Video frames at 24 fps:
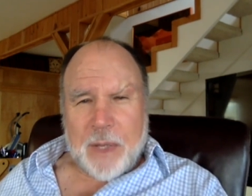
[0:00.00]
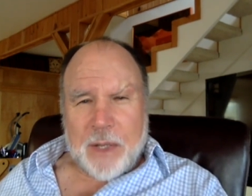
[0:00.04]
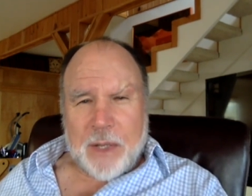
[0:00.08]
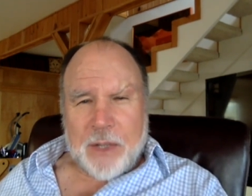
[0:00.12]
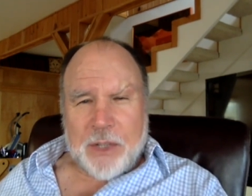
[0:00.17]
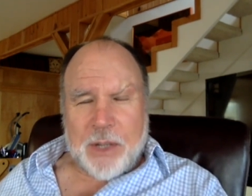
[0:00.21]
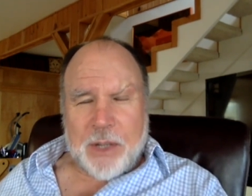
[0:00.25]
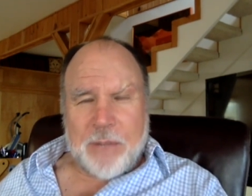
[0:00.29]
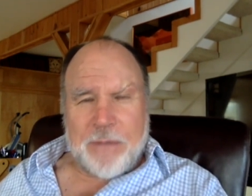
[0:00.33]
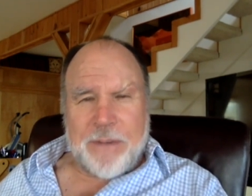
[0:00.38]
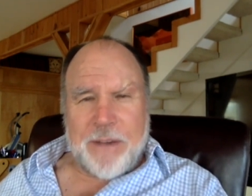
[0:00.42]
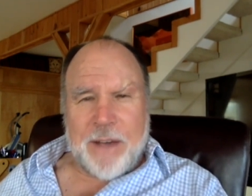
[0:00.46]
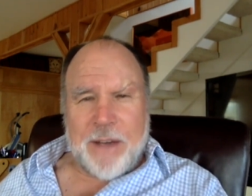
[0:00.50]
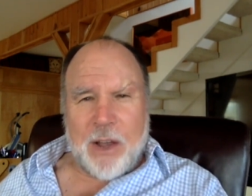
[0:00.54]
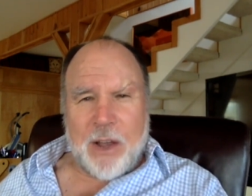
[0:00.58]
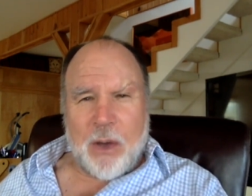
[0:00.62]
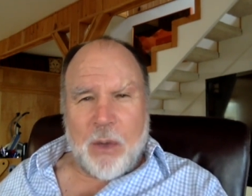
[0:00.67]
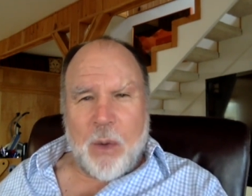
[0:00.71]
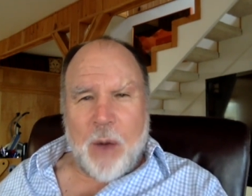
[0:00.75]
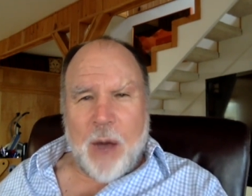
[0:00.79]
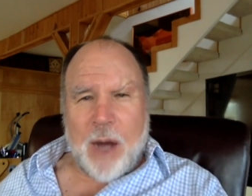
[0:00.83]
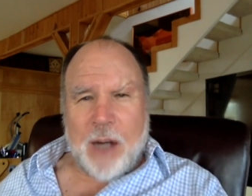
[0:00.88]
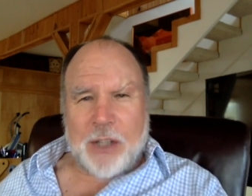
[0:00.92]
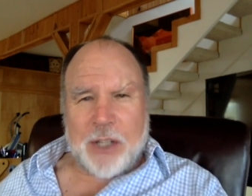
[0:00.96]
some
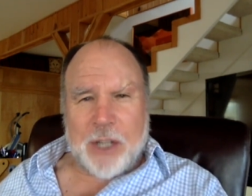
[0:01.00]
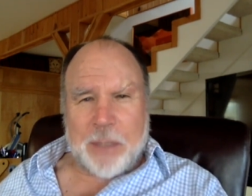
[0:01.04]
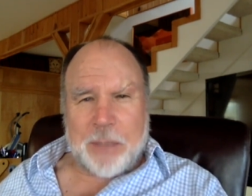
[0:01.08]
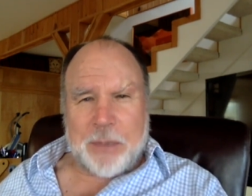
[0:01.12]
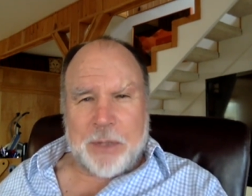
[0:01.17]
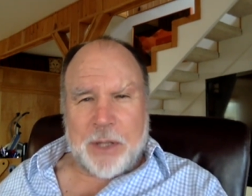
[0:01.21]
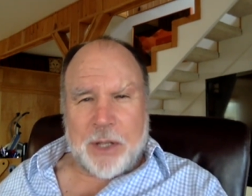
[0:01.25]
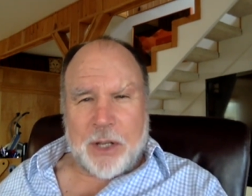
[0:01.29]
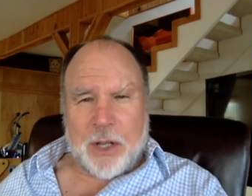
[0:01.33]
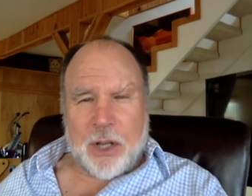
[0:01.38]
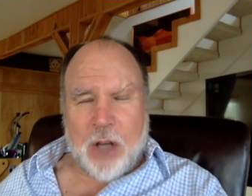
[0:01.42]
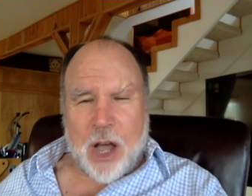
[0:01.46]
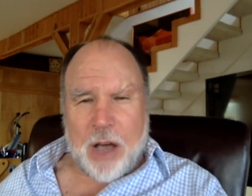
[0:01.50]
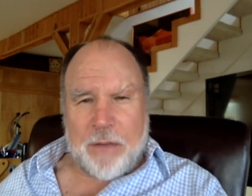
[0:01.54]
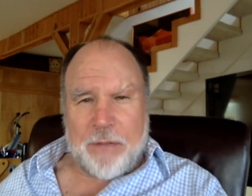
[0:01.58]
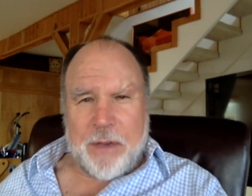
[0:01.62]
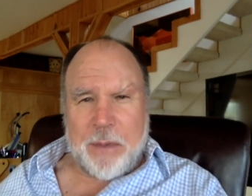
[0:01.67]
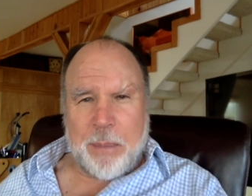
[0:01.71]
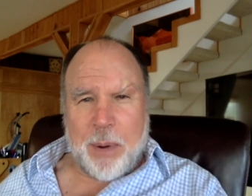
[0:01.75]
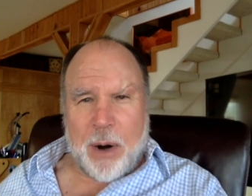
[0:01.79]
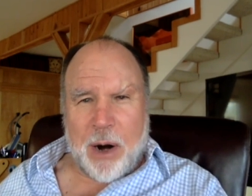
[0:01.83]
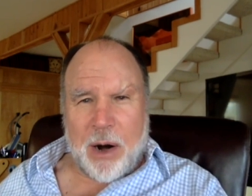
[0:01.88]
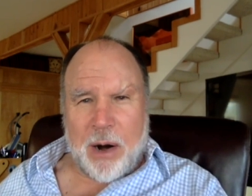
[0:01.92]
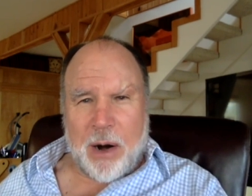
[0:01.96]
fellow walks up to the
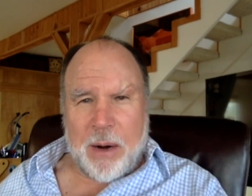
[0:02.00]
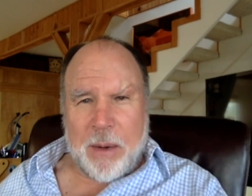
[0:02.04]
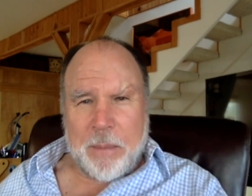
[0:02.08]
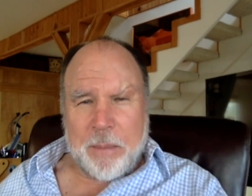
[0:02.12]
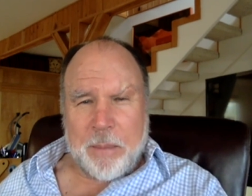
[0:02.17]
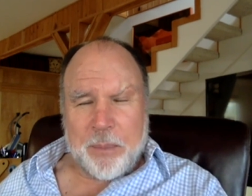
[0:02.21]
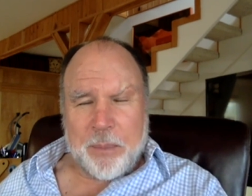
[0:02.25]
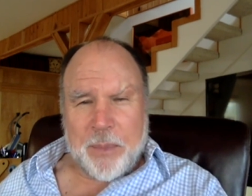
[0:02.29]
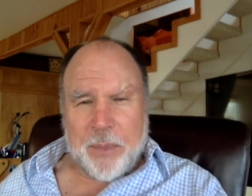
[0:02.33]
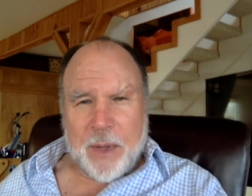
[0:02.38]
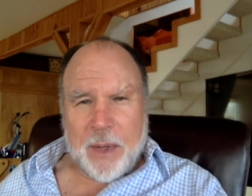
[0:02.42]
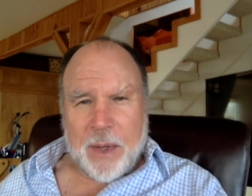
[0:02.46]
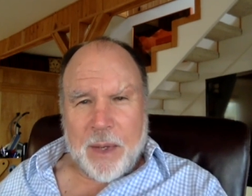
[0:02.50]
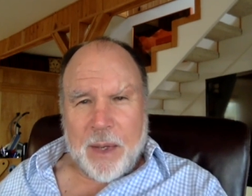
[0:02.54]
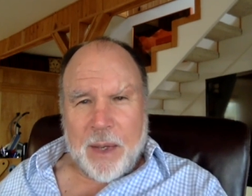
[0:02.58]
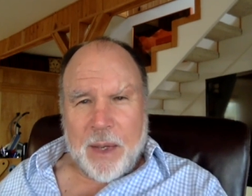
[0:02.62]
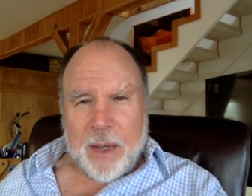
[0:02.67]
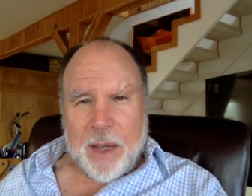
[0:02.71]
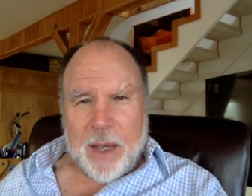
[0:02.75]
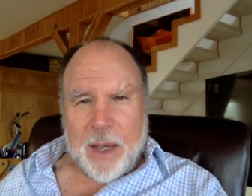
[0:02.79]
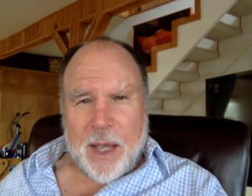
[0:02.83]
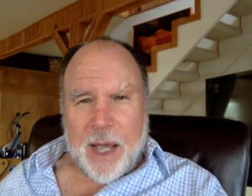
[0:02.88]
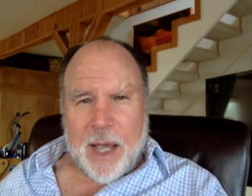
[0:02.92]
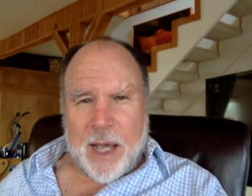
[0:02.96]
coffee bar
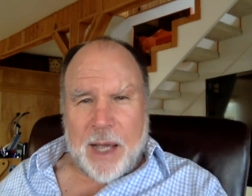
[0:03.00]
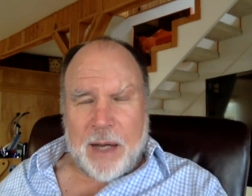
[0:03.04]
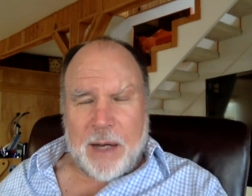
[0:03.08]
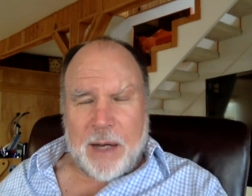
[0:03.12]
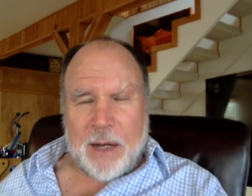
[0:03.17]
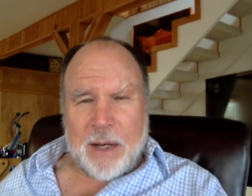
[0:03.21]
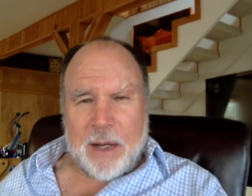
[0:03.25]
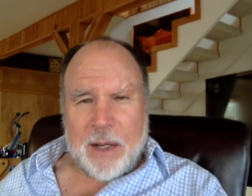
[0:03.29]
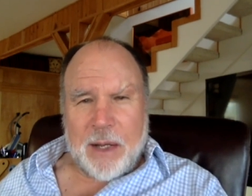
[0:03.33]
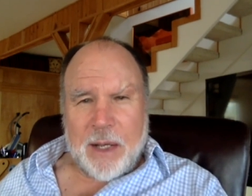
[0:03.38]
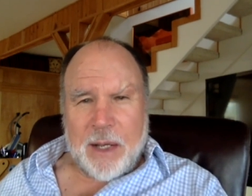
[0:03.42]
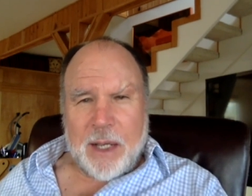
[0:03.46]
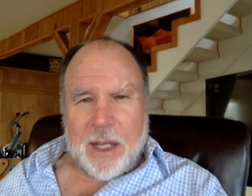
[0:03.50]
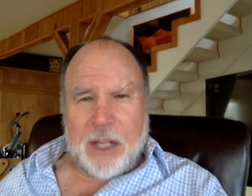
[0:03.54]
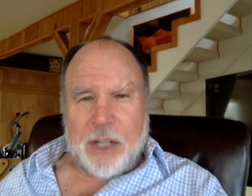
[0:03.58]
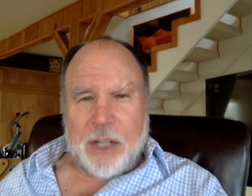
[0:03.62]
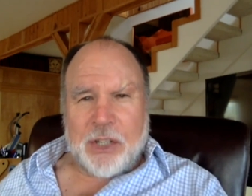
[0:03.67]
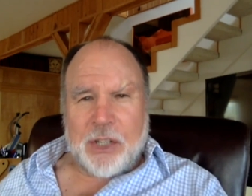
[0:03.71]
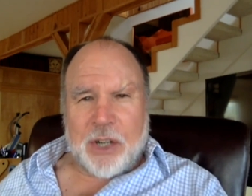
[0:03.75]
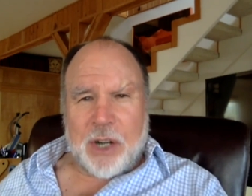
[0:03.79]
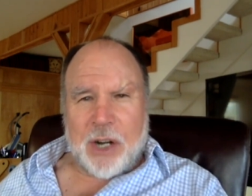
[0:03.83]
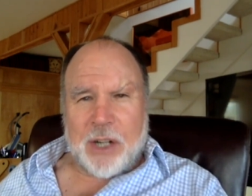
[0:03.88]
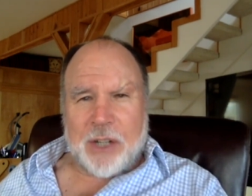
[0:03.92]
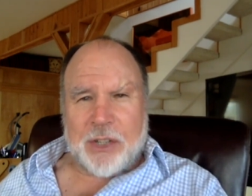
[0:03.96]
and he
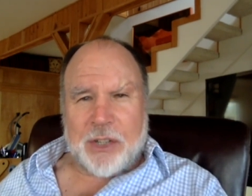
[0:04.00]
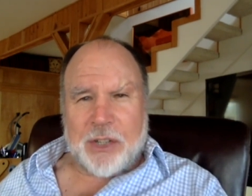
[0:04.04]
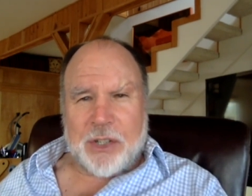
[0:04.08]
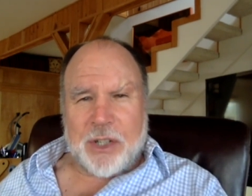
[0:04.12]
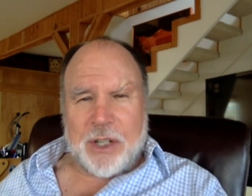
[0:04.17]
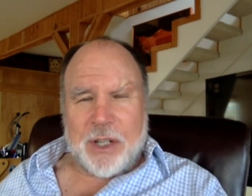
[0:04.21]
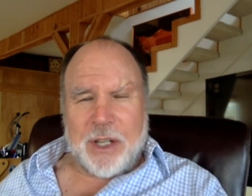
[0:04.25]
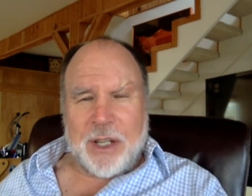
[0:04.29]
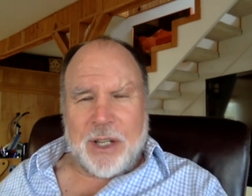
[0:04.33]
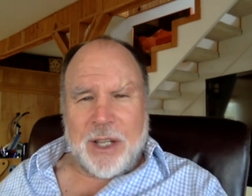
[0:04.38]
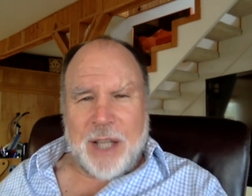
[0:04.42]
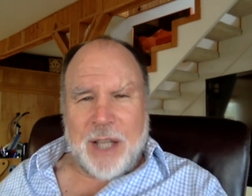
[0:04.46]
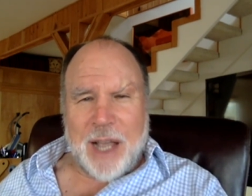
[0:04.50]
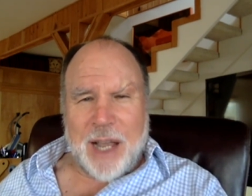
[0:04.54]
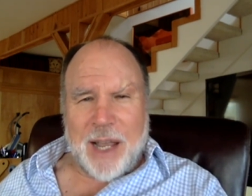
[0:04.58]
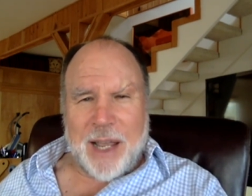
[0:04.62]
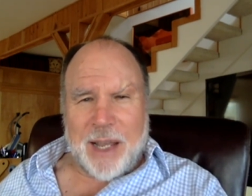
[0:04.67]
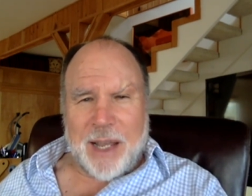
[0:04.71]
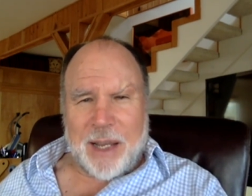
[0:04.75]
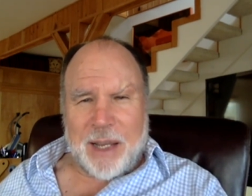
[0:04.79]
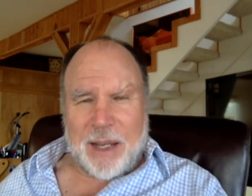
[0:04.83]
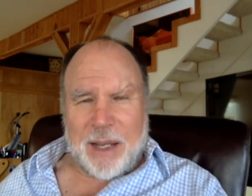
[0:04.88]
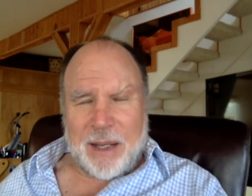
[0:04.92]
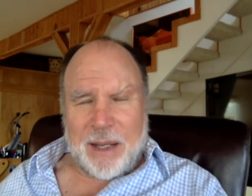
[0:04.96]
starts
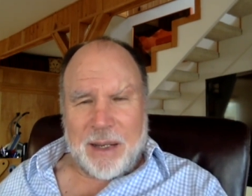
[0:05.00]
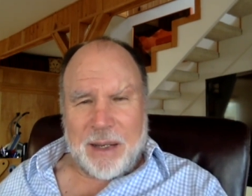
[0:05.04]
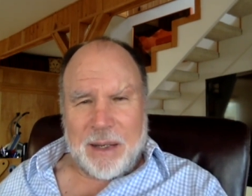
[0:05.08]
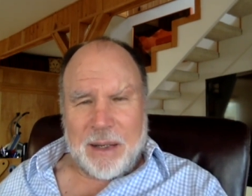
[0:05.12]
yelling,